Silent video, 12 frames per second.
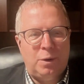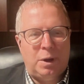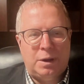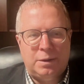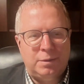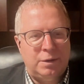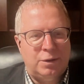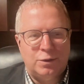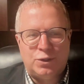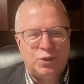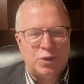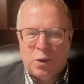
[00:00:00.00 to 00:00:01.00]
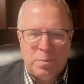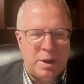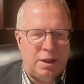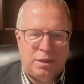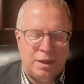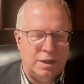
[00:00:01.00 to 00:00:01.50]
uh, there's so
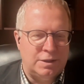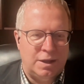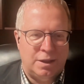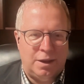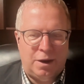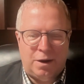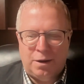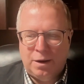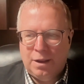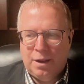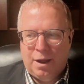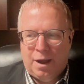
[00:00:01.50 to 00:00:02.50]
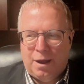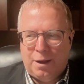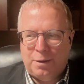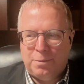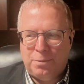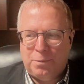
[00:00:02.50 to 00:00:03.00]
many things in there.
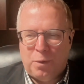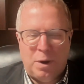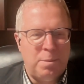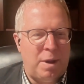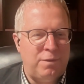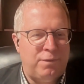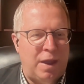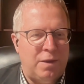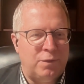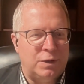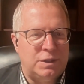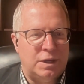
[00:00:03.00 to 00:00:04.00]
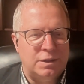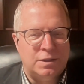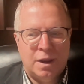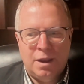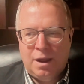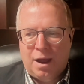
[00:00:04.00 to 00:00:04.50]
Um, one of my favorites
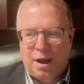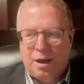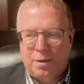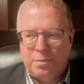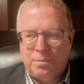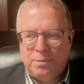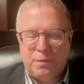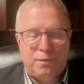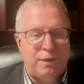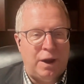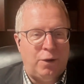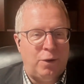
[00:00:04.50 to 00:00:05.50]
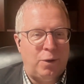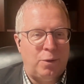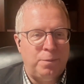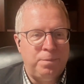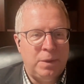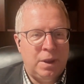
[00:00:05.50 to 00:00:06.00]
is um,
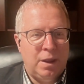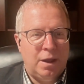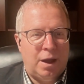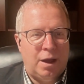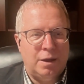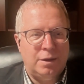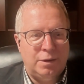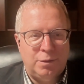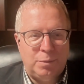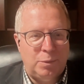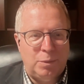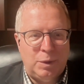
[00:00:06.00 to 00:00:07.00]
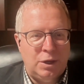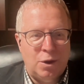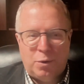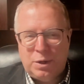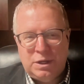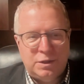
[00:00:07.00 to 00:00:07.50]
Pharaoh. Uh, we
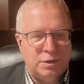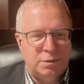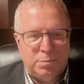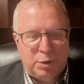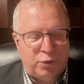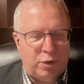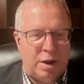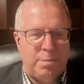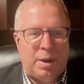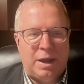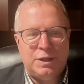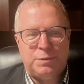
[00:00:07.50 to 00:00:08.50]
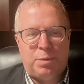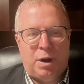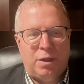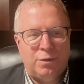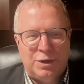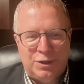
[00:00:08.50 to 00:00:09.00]
know he's betrayed by his
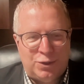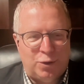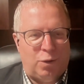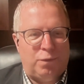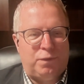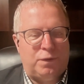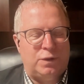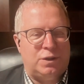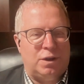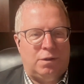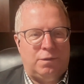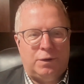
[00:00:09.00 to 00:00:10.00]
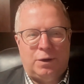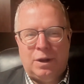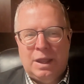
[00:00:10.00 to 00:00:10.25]
brethren. He's sold for silver.